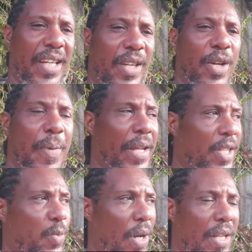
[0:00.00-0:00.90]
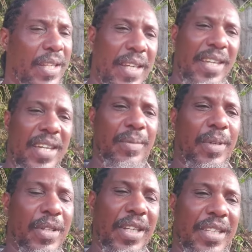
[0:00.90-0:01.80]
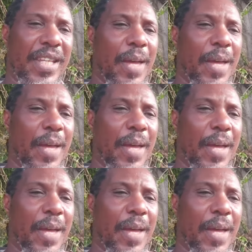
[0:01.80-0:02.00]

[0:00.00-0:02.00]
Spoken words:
I don't know about this one, but on these